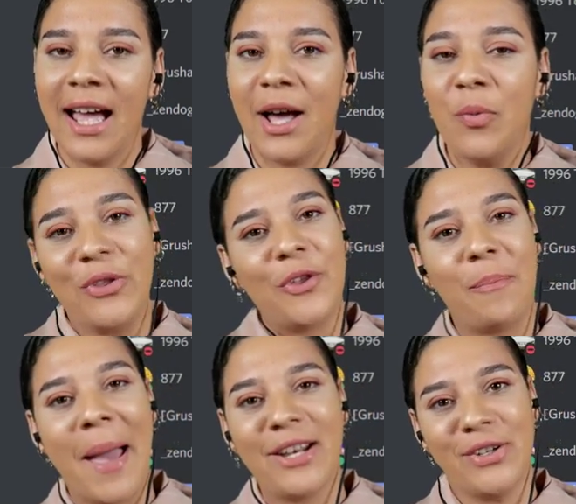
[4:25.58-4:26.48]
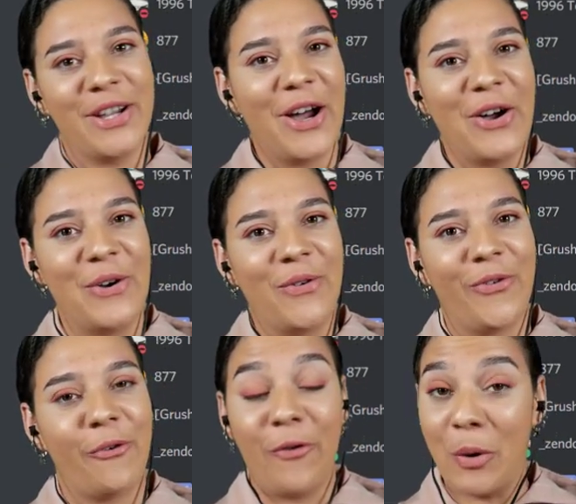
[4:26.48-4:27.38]
uh, with the magic of
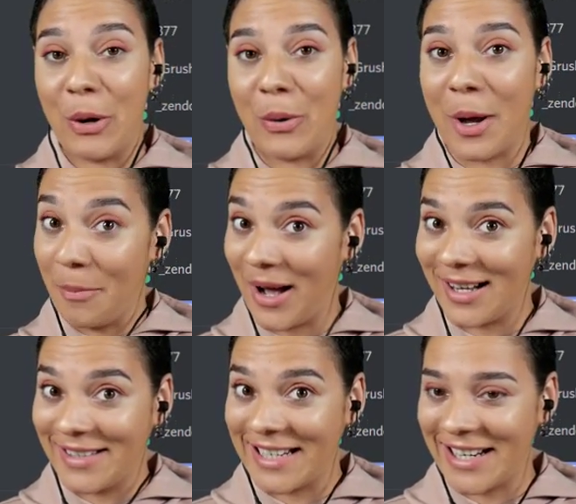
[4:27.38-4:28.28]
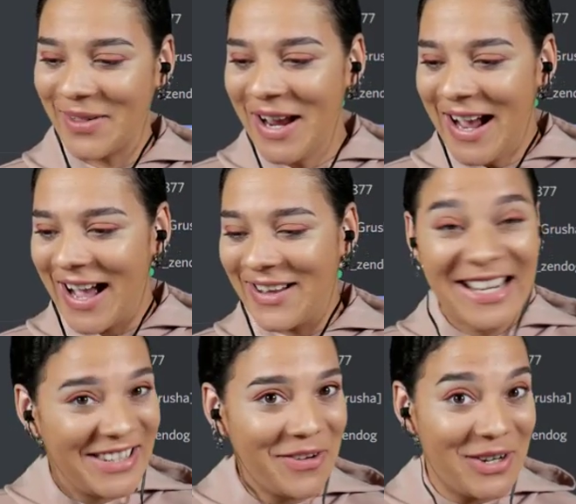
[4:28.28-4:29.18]
photo compositing. Uh,
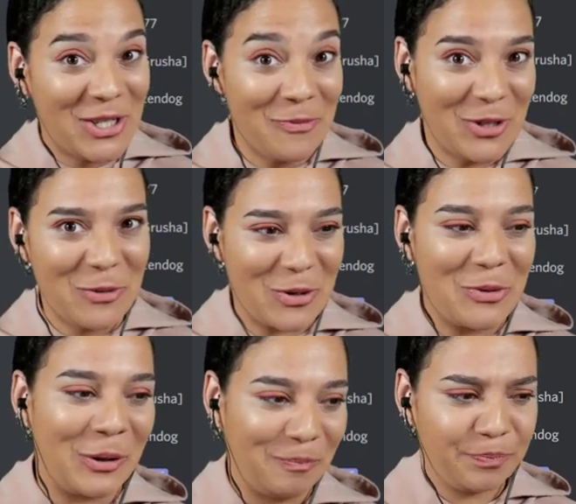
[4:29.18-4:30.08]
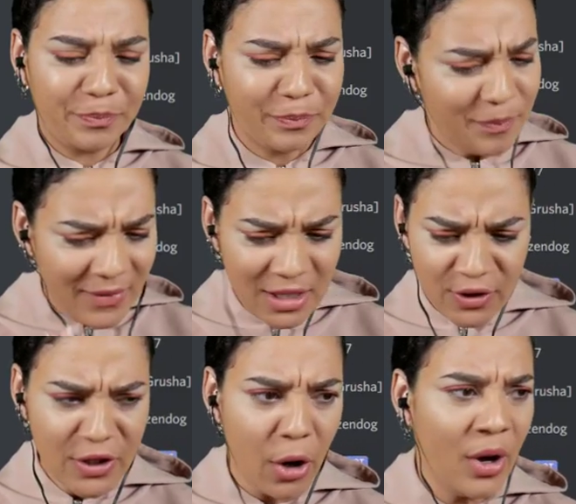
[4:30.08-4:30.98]
it's going to be super, super cool.
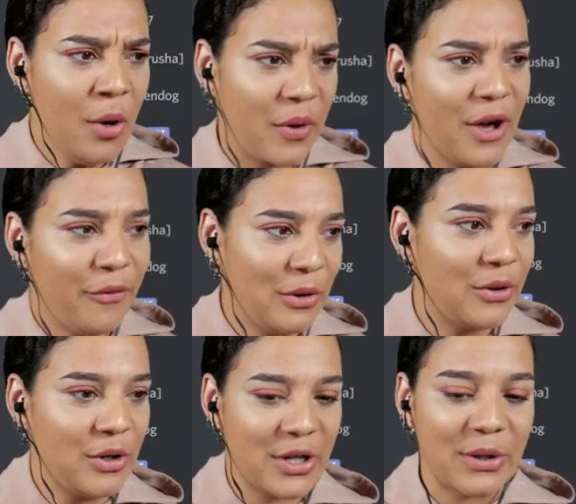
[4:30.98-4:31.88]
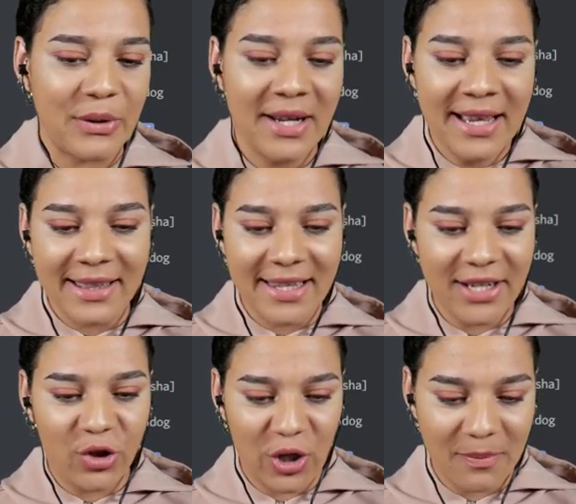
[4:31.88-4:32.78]
So without further ado,
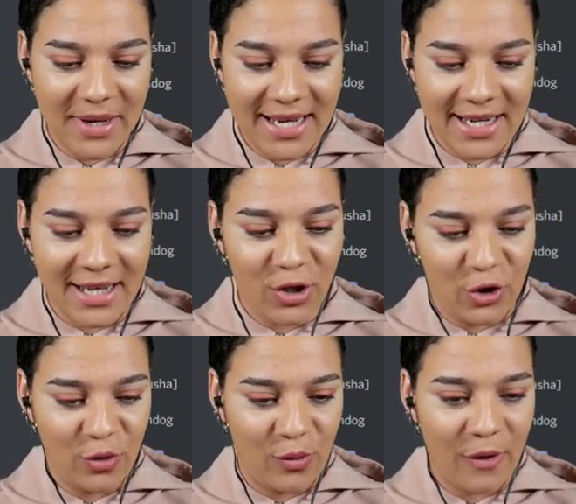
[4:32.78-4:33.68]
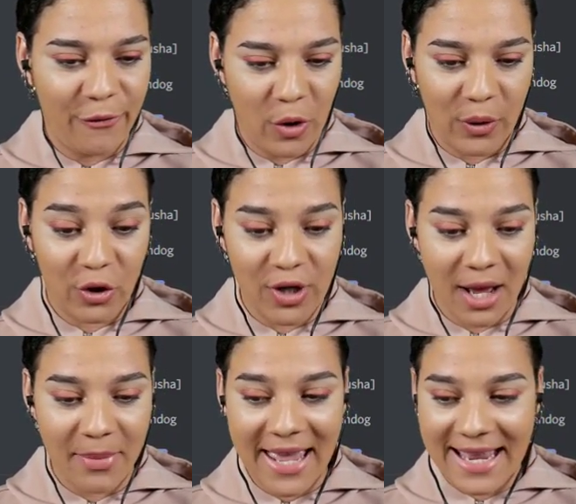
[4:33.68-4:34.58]
let's jump into
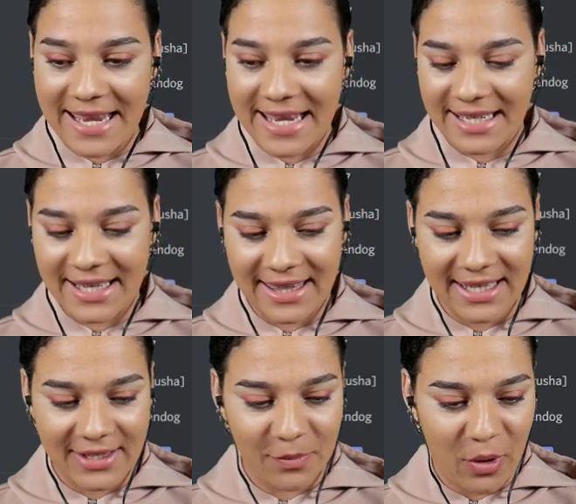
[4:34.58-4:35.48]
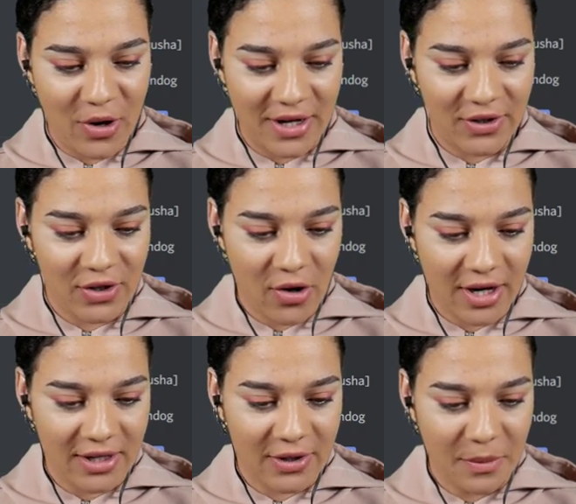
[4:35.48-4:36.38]
Photoshop and get this party
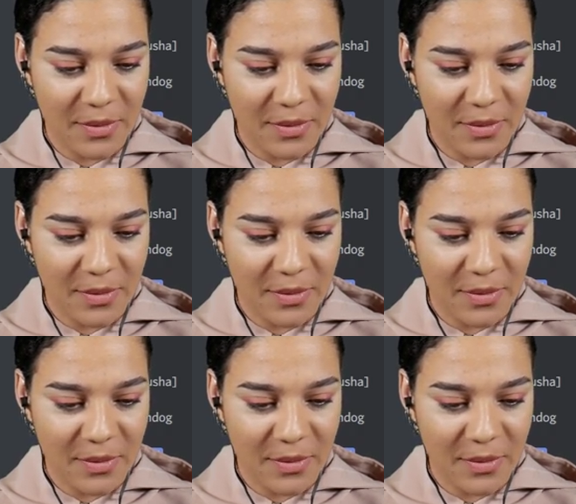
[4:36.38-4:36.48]
started. So I'm